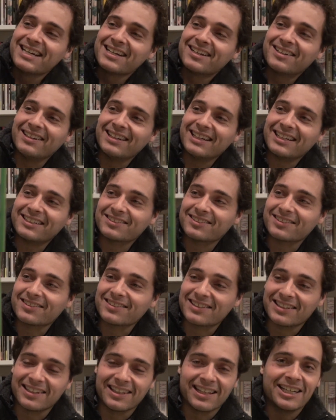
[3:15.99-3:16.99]

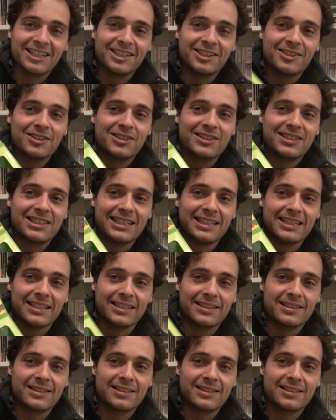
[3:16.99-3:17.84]
collectors like to see it.